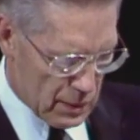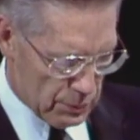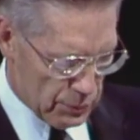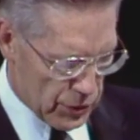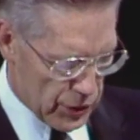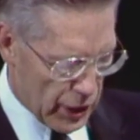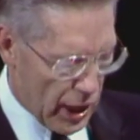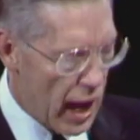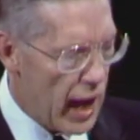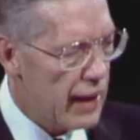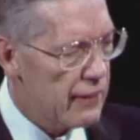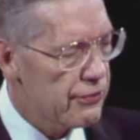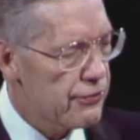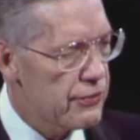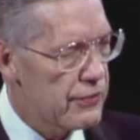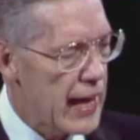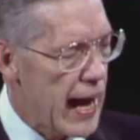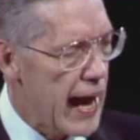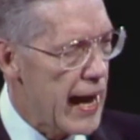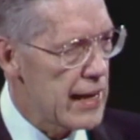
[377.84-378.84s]
"Put off
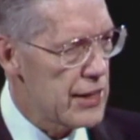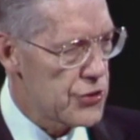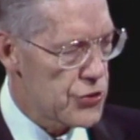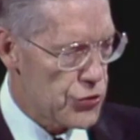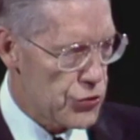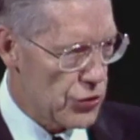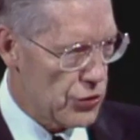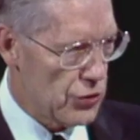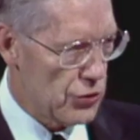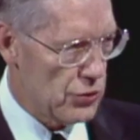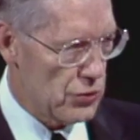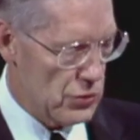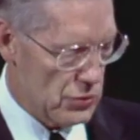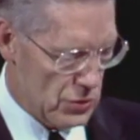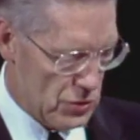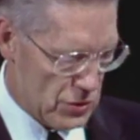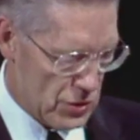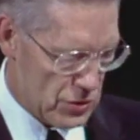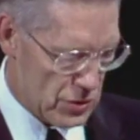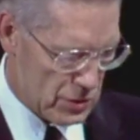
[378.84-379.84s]
thy
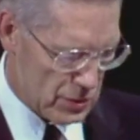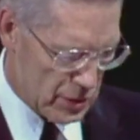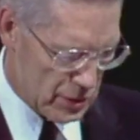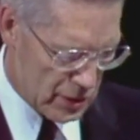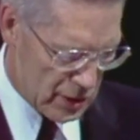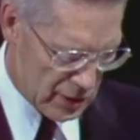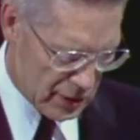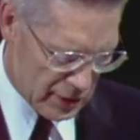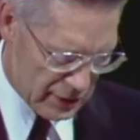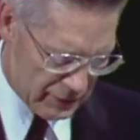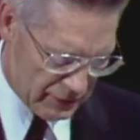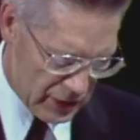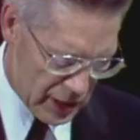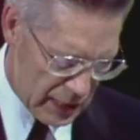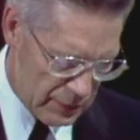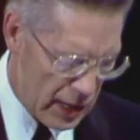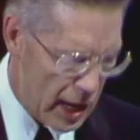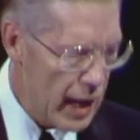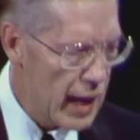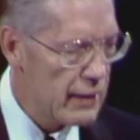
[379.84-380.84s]
shoes
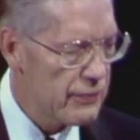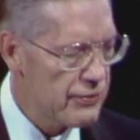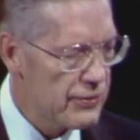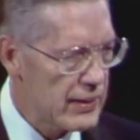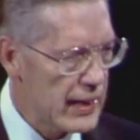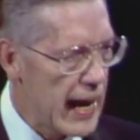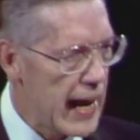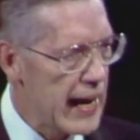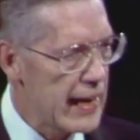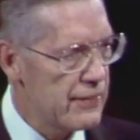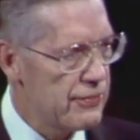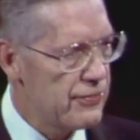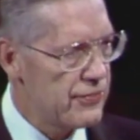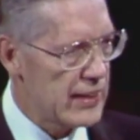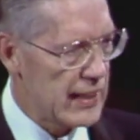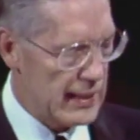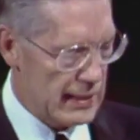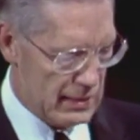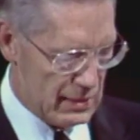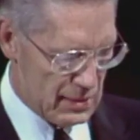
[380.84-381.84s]
from off thy feet,